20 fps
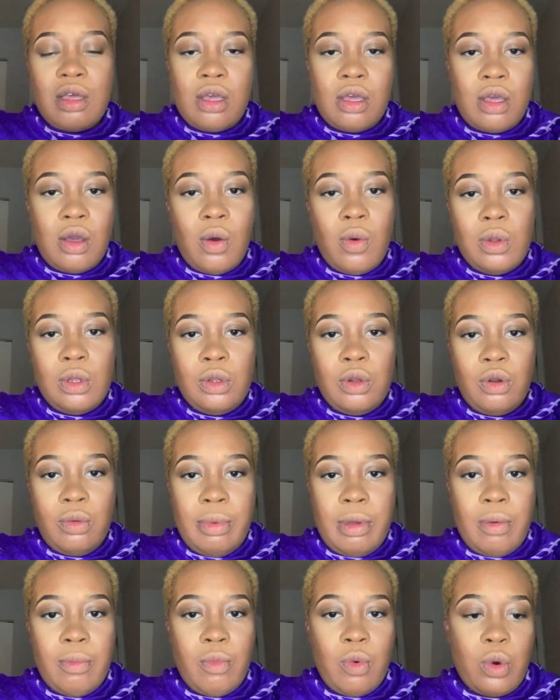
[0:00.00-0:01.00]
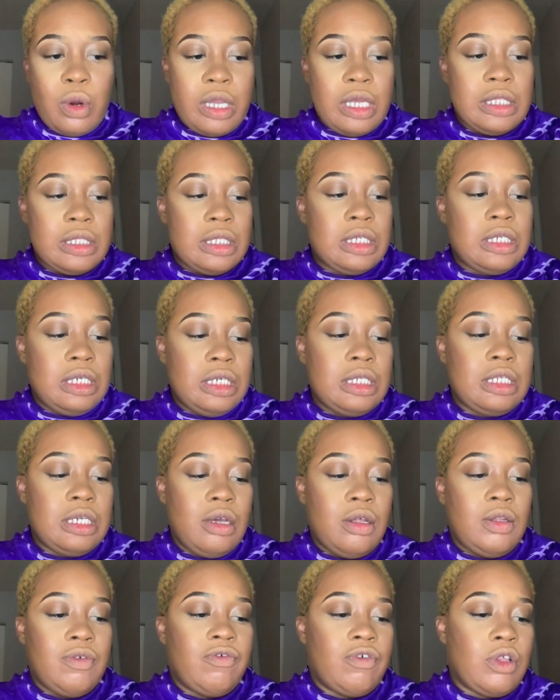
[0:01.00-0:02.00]
go a little bit more into
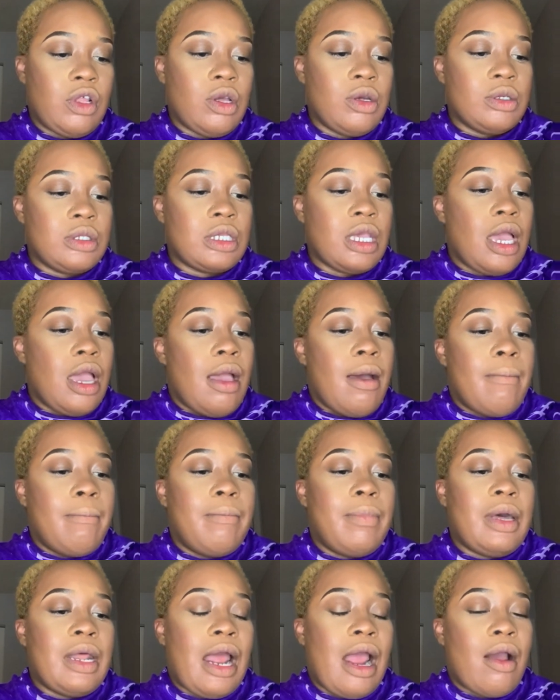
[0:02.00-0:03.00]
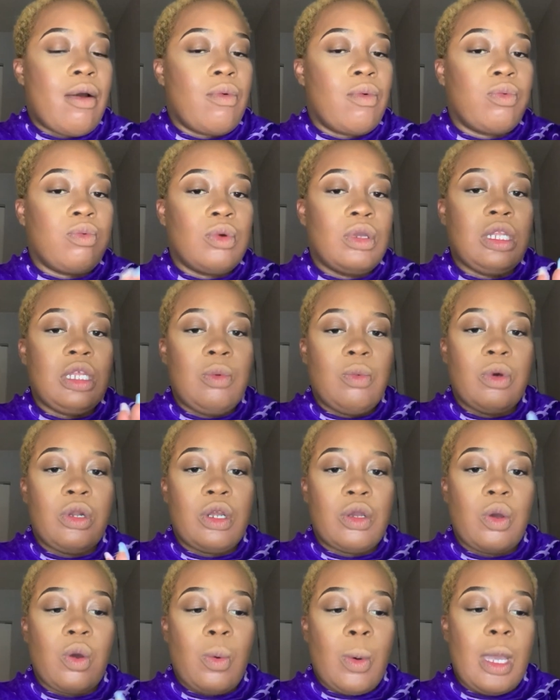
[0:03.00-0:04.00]
detail for those. But I really want
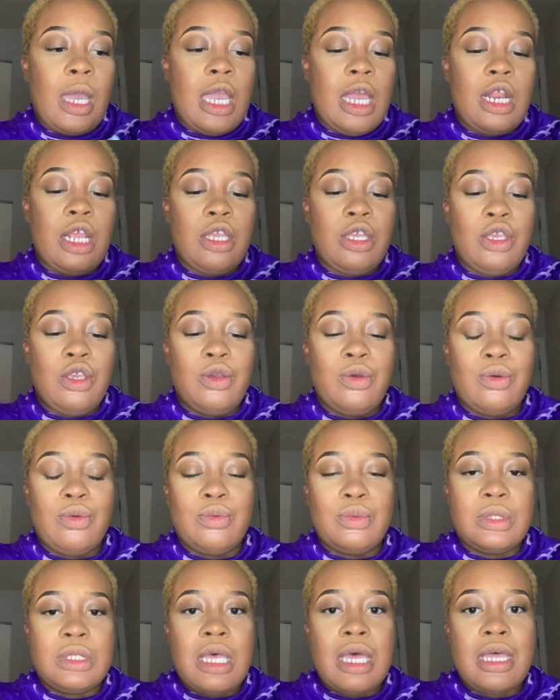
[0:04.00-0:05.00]
to go ahead and use